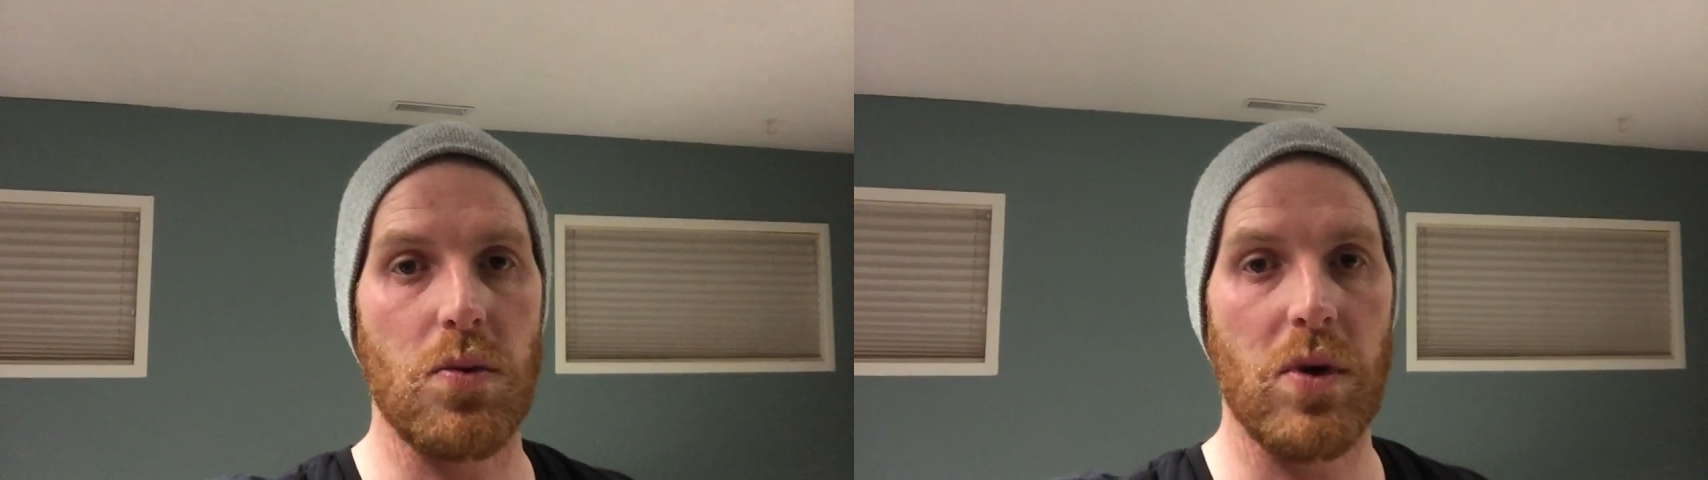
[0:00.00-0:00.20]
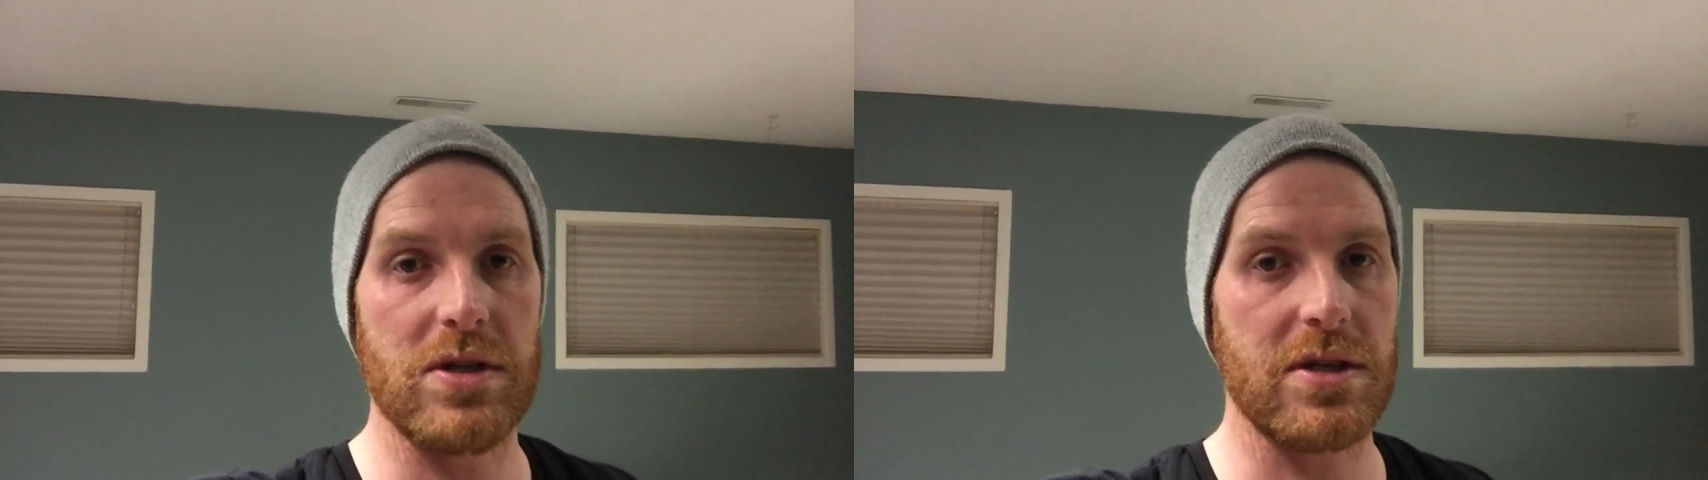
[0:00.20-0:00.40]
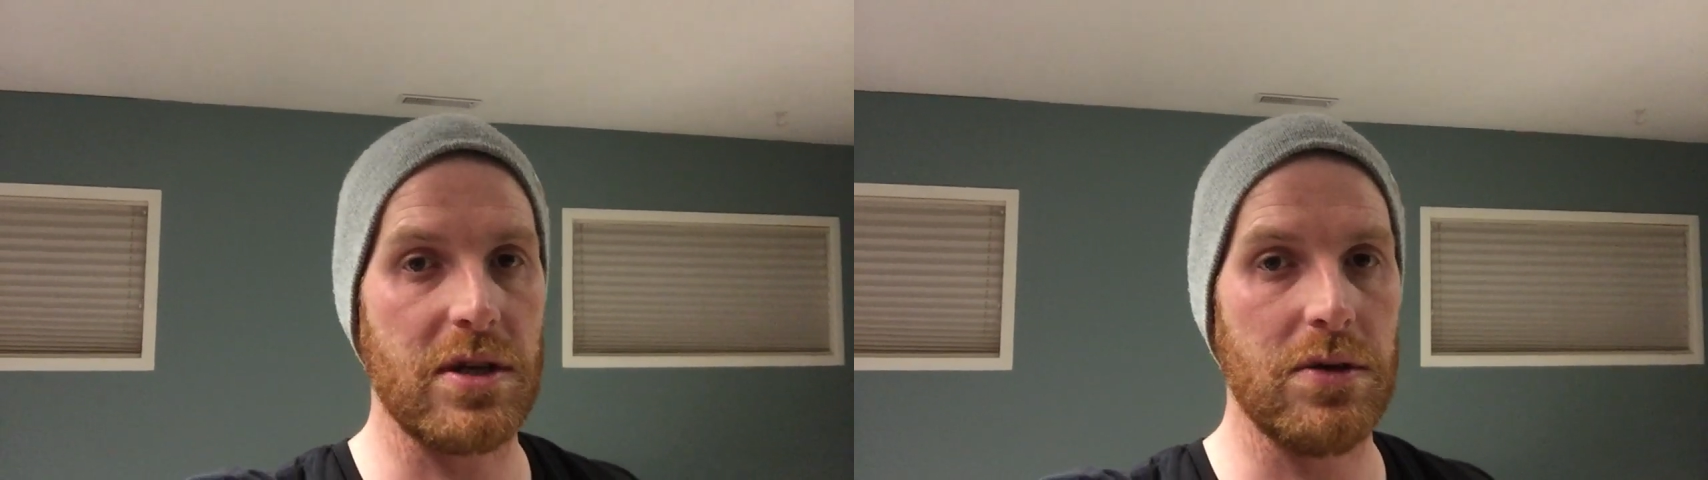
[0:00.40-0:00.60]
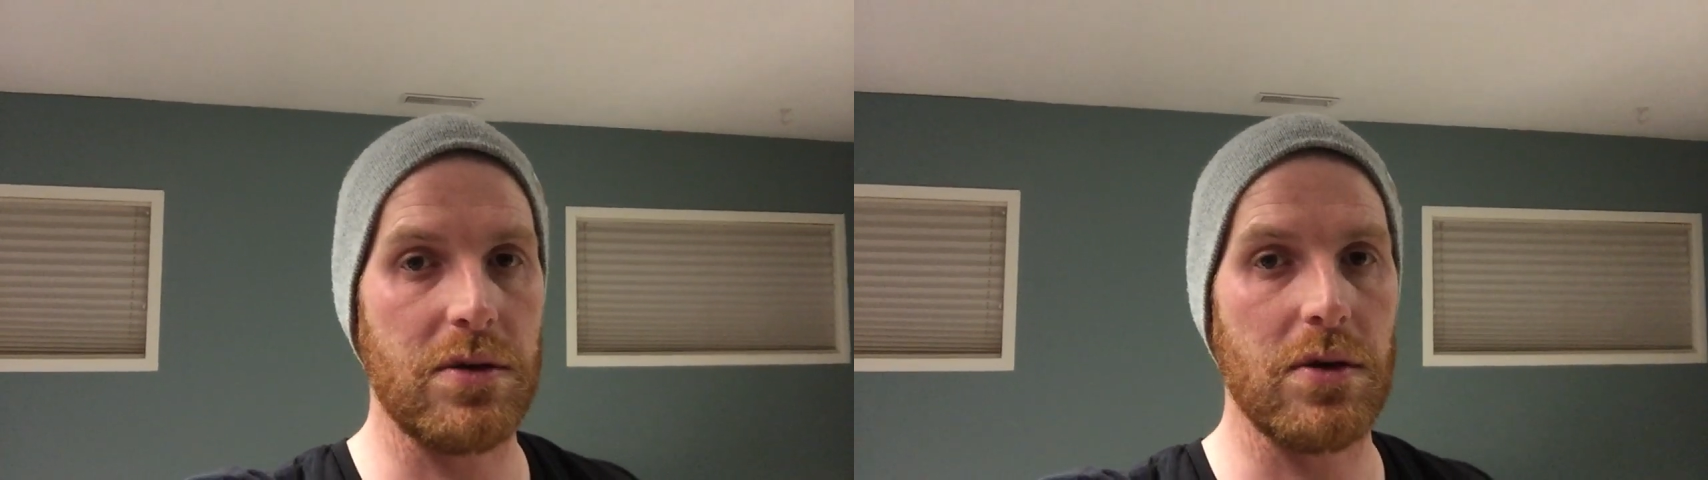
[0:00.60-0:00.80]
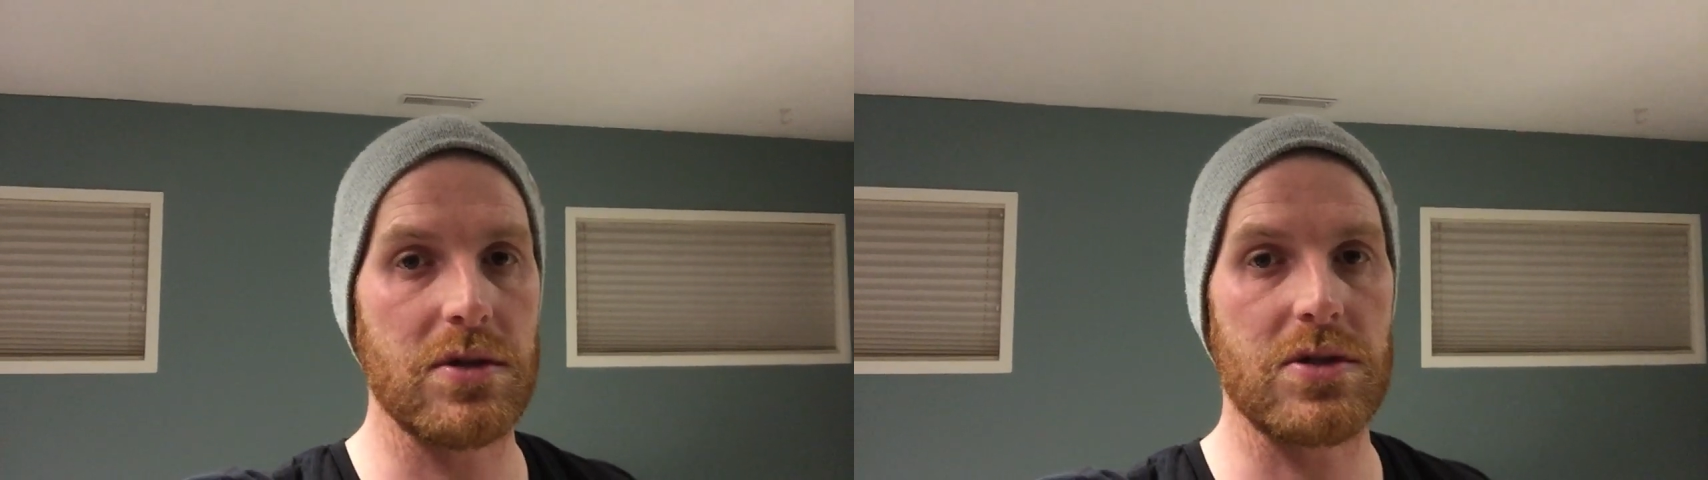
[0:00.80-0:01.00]
Once the
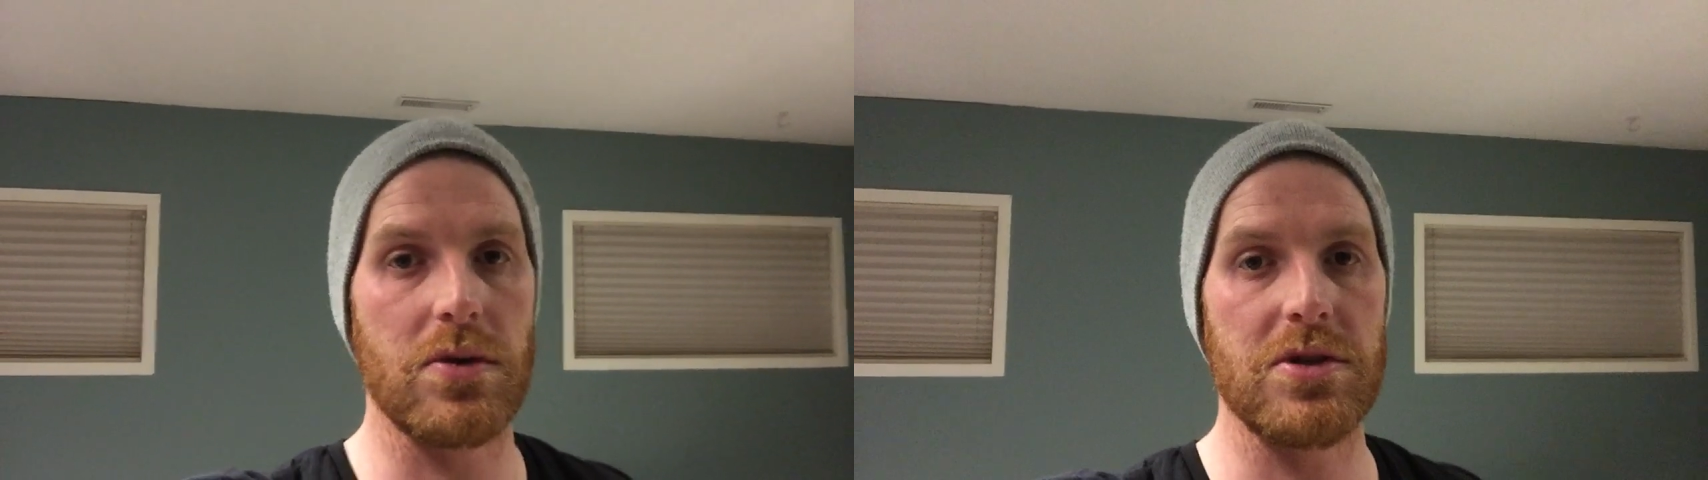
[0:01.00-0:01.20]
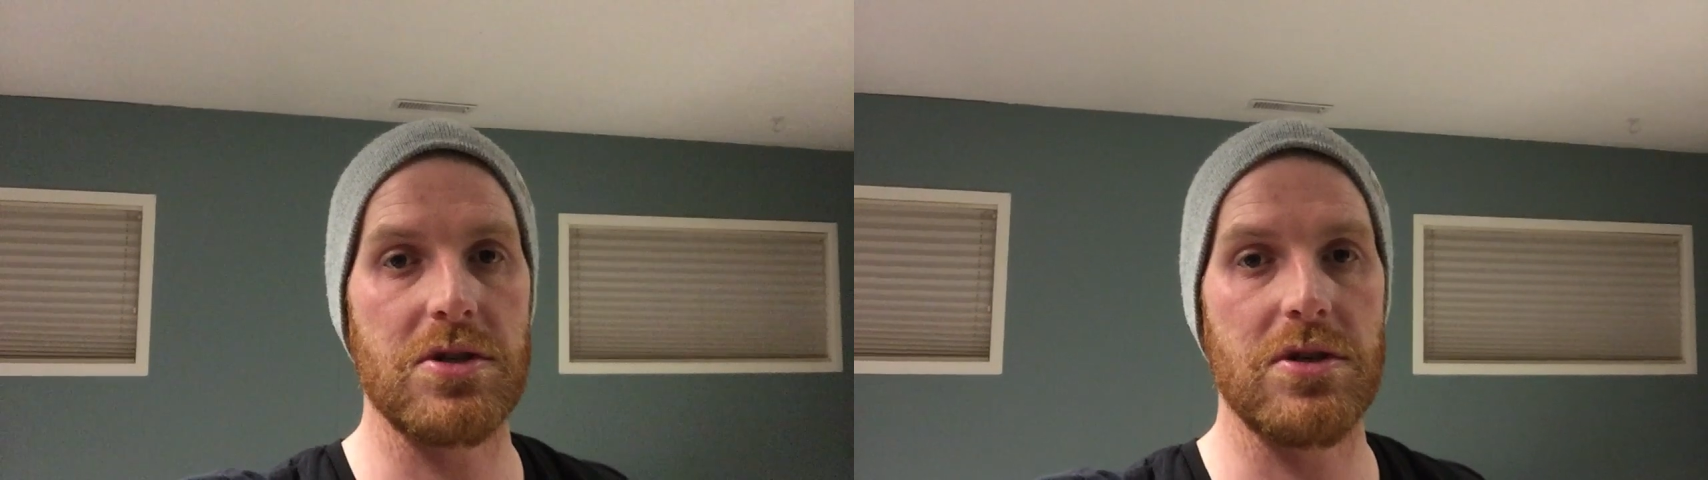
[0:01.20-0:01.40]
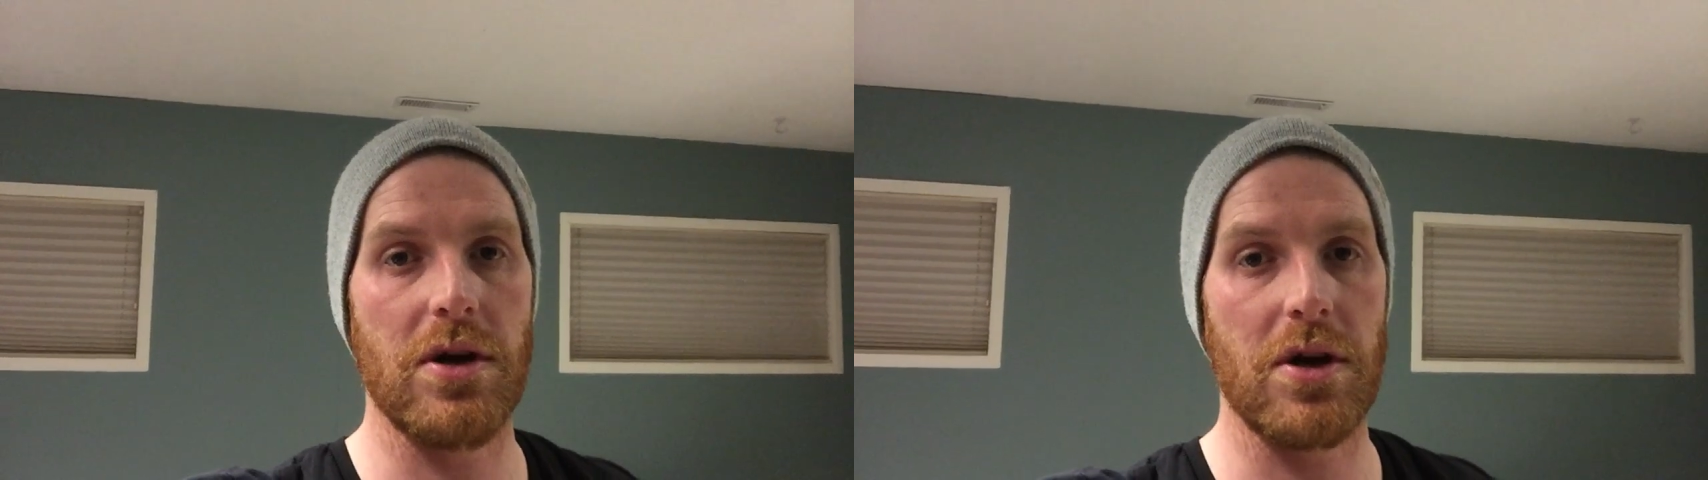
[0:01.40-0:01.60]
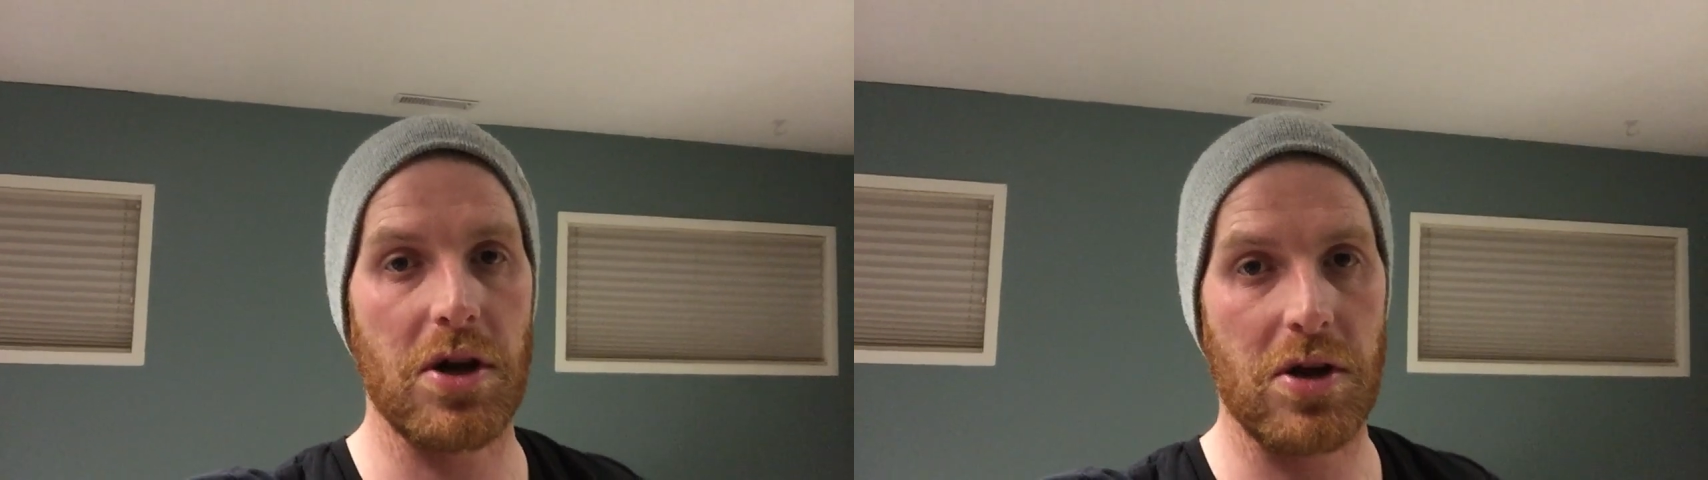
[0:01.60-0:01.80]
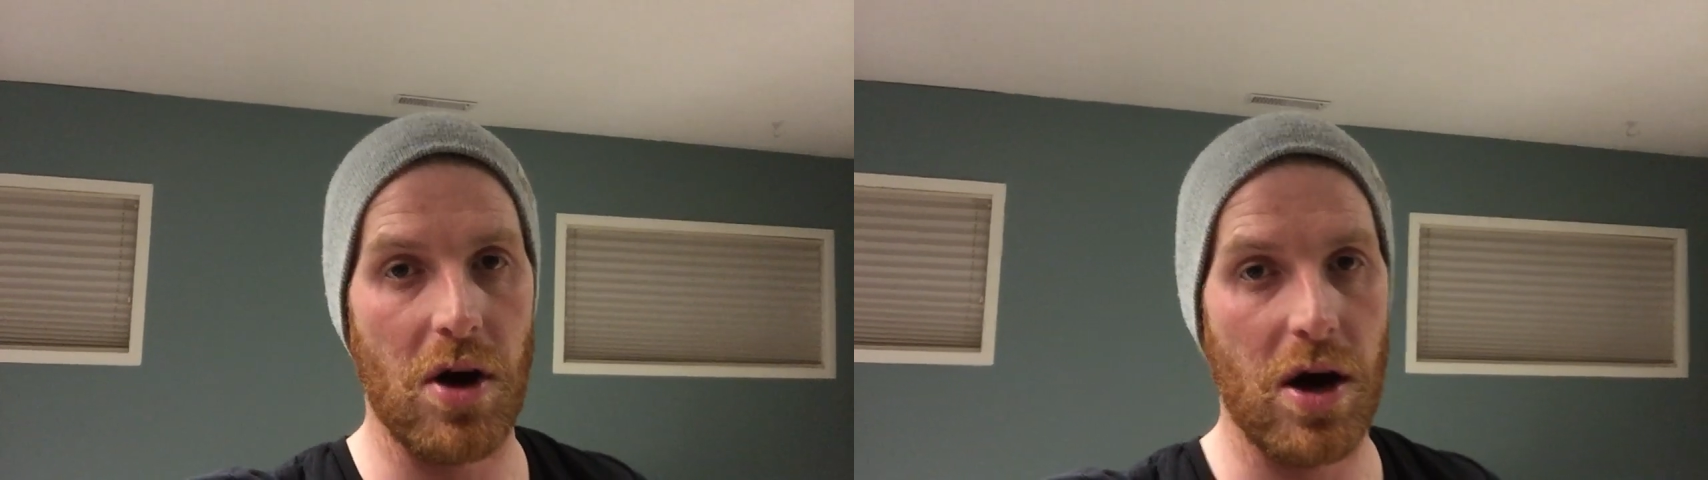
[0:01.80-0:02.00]
glucose stores are
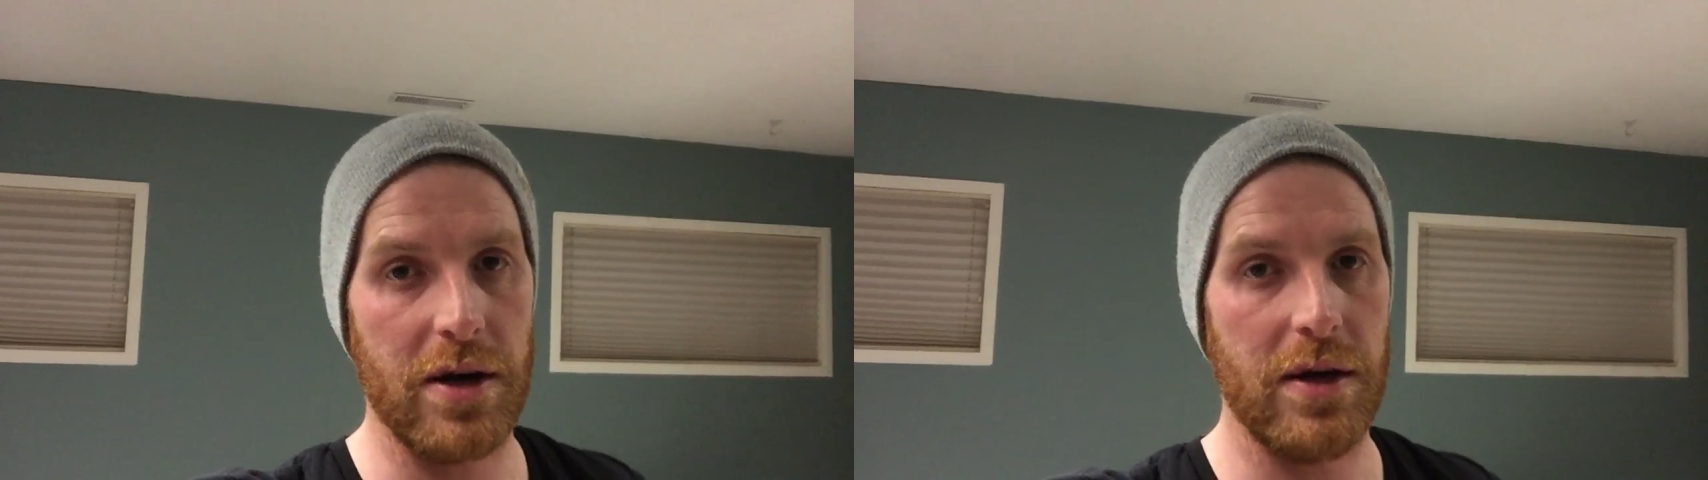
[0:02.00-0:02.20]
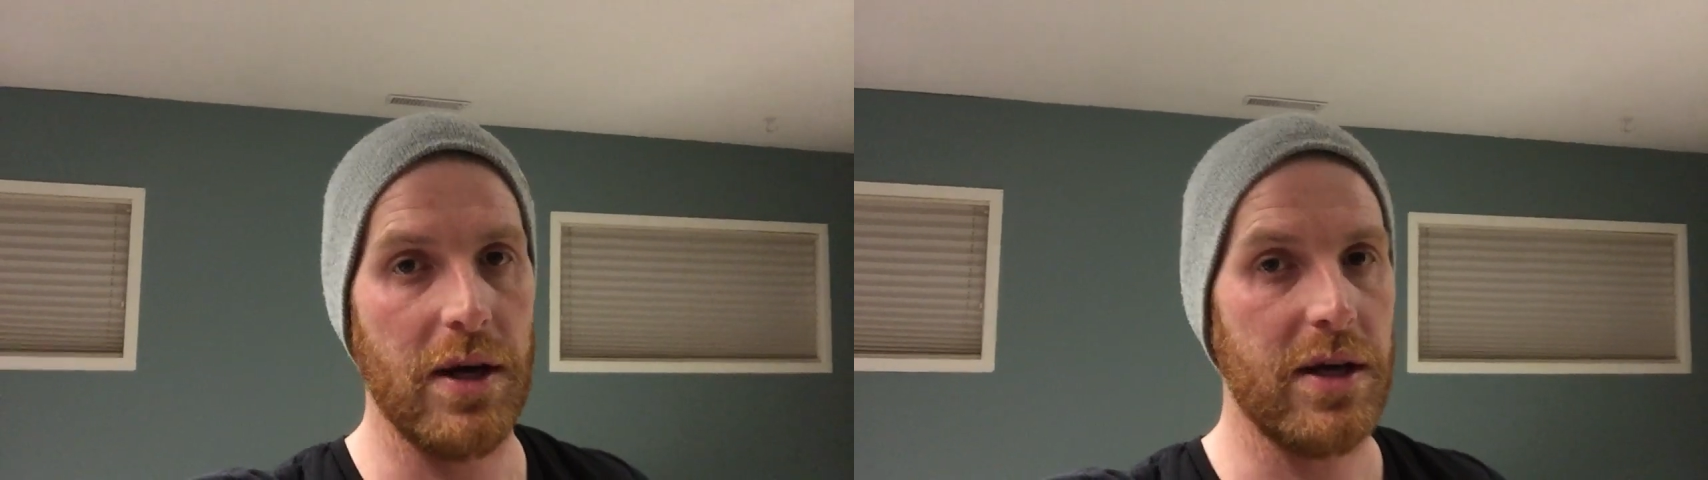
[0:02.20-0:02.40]
gone,